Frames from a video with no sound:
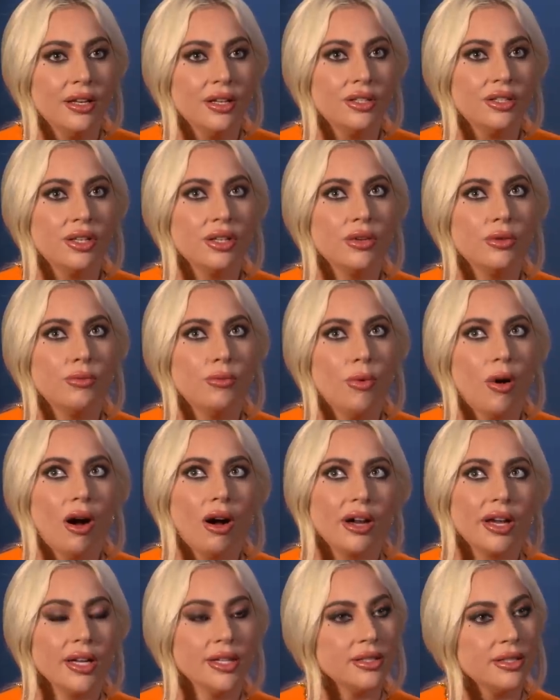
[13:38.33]
to
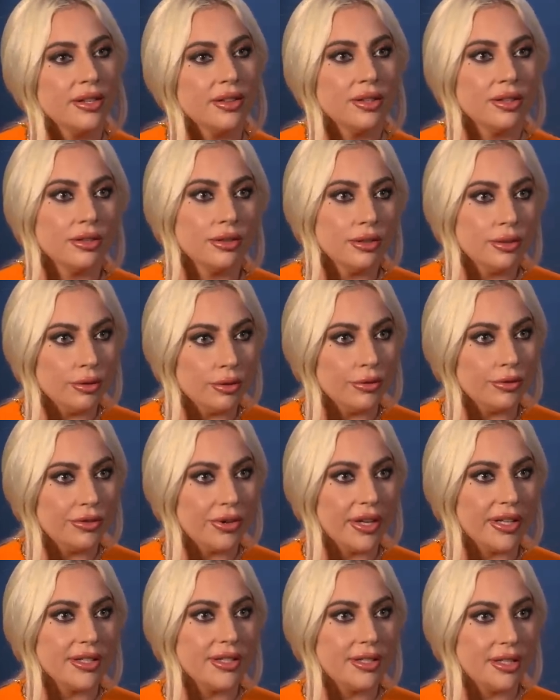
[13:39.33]
walk into the Louvre
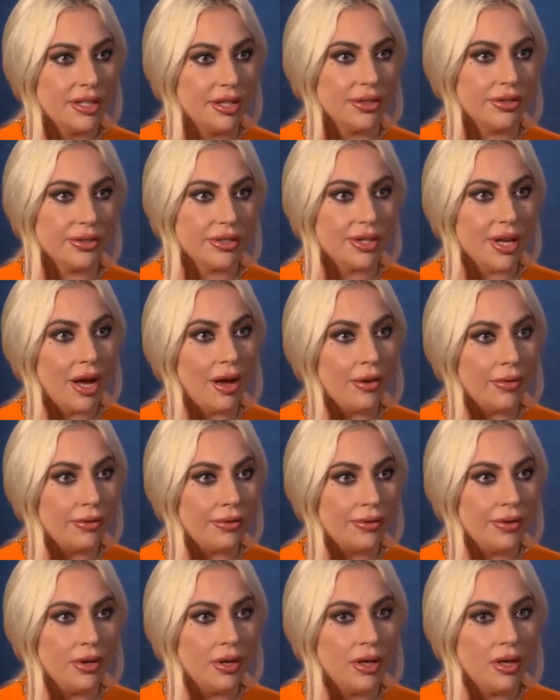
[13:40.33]
and see
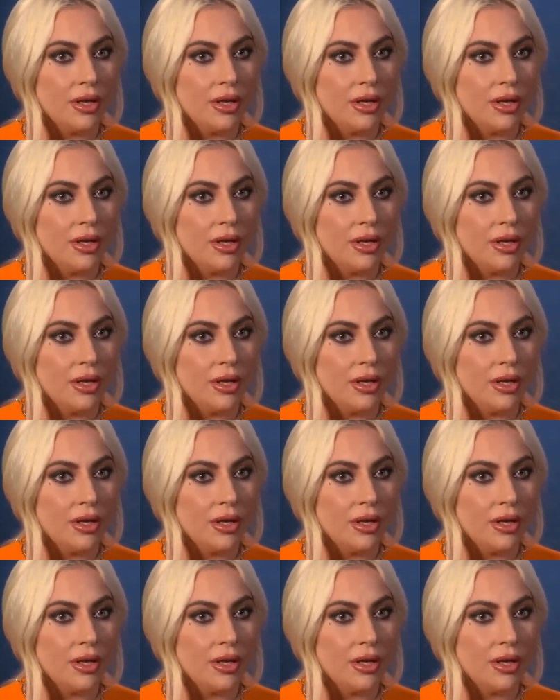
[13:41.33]
yourself